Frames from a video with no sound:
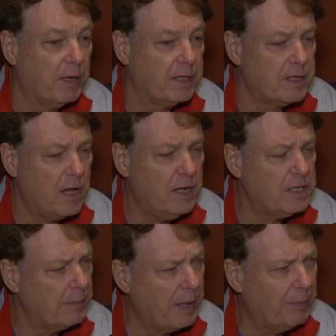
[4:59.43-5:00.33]
But as long as
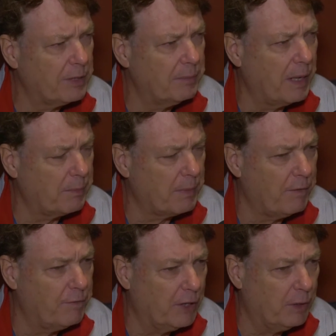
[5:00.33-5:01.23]
I'm able to make my
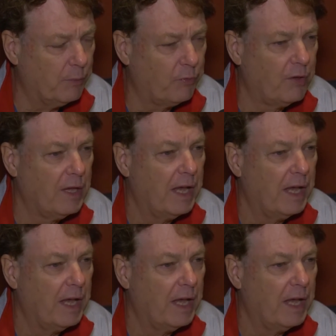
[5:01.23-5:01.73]
films